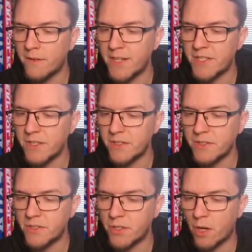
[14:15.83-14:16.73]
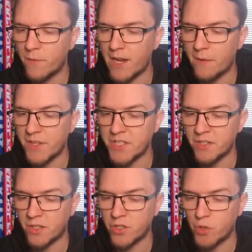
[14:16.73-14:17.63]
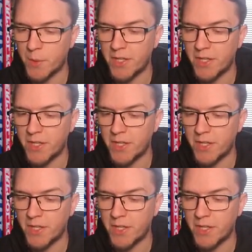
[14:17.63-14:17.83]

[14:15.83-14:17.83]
Nissen should hopefully have this under control.